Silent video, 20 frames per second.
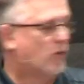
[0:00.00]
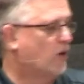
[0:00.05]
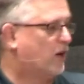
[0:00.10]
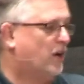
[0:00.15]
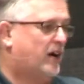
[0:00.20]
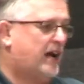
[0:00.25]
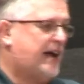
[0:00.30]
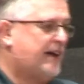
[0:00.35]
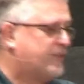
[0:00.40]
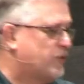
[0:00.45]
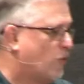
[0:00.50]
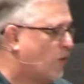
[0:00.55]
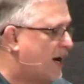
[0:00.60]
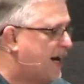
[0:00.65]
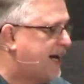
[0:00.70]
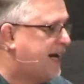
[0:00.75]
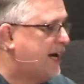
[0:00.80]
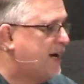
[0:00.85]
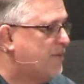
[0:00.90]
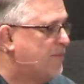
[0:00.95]
Well, we're going to have to
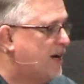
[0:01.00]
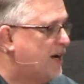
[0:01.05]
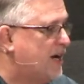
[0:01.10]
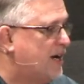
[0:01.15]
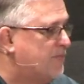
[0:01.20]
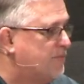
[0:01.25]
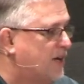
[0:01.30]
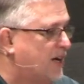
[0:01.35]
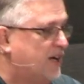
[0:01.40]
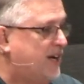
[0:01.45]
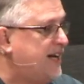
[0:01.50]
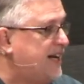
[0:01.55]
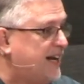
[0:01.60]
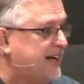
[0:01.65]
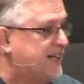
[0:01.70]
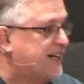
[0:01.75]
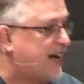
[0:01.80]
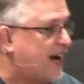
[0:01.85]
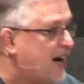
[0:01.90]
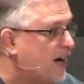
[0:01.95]
wake him up because he
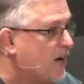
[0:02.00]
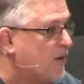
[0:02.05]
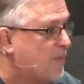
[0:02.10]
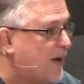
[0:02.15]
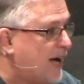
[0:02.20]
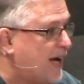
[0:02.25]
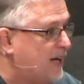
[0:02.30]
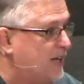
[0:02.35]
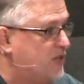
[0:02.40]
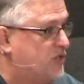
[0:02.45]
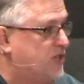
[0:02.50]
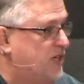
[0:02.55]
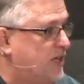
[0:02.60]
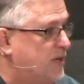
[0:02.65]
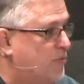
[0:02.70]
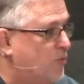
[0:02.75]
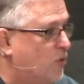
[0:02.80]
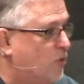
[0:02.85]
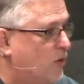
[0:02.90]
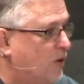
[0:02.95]
doesn't care about us
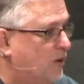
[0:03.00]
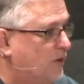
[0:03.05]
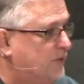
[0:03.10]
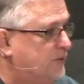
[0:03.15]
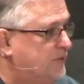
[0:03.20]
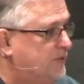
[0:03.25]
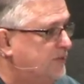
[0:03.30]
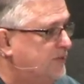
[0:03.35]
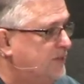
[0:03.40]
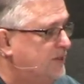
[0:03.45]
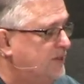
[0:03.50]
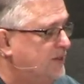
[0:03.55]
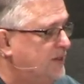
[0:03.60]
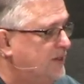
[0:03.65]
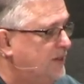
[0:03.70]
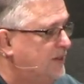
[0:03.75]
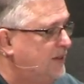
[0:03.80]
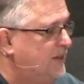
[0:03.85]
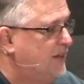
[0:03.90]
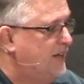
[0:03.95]
anymore.
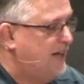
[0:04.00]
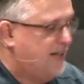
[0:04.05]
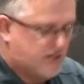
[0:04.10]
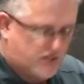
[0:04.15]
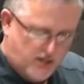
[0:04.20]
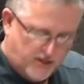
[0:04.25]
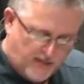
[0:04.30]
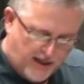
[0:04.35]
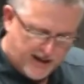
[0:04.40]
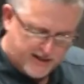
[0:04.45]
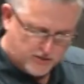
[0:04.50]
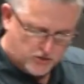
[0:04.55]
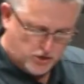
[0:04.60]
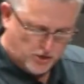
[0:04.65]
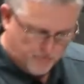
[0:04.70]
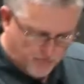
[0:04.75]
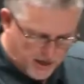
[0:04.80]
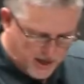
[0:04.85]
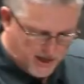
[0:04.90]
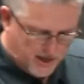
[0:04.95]
And see,
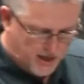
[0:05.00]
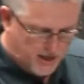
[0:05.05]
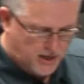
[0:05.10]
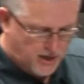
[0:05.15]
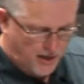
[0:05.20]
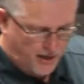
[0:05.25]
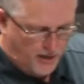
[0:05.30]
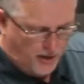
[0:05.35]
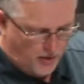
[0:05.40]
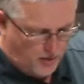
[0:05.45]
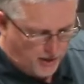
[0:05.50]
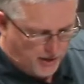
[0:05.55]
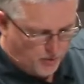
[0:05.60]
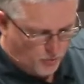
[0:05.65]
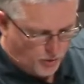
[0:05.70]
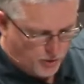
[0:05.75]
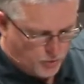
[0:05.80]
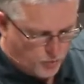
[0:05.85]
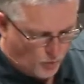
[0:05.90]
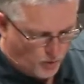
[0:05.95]
that to me
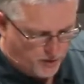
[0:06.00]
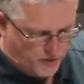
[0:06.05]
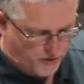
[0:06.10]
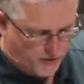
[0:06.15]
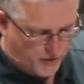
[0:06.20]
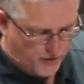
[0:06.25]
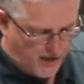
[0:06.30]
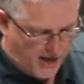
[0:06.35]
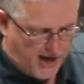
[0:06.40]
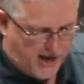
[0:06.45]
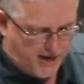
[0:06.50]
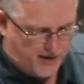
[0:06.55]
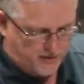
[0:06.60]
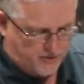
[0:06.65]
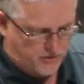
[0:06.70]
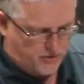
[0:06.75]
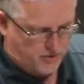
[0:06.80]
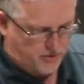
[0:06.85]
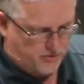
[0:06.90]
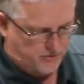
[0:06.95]
uh, was one of their
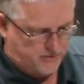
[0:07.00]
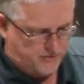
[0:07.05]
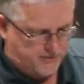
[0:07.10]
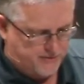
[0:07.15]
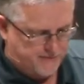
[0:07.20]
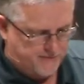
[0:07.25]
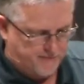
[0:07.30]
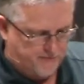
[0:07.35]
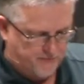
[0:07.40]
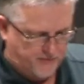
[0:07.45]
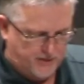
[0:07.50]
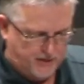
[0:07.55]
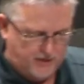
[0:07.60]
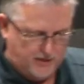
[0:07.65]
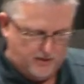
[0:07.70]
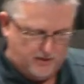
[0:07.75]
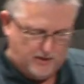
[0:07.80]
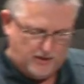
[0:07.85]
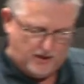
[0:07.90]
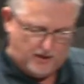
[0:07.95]
doubts.
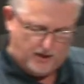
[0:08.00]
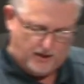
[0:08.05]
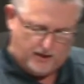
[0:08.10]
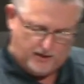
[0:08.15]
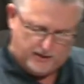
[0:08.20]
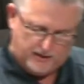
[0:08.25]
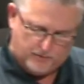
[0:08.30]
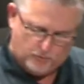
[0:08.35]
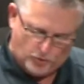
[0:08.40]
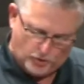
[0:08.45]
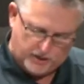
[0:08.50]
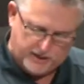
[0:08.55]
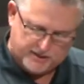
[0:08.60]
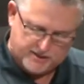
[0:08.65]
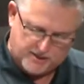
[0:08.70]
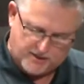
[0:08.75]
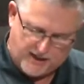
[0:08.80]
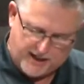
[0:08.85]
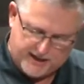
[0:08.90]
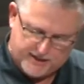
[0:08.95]
Uh, and we'll
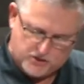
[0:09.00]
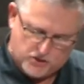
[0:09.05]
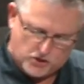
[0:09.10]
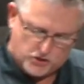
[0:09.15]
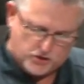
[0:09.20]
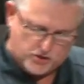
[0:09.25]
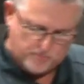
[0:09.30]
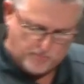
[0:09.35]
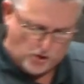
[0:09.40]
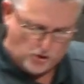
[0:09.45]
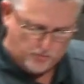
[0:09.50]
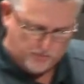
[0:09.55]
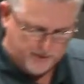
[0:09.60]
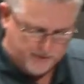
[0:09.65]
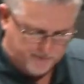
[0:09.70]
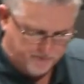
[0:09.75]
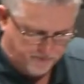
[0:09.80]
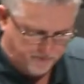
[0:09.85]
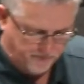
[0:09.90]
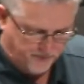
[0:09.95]
get to that in just a
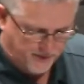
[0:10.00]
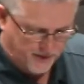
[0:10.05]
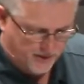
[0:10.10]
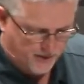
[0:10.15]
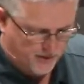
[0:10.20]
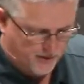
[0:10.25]
moment.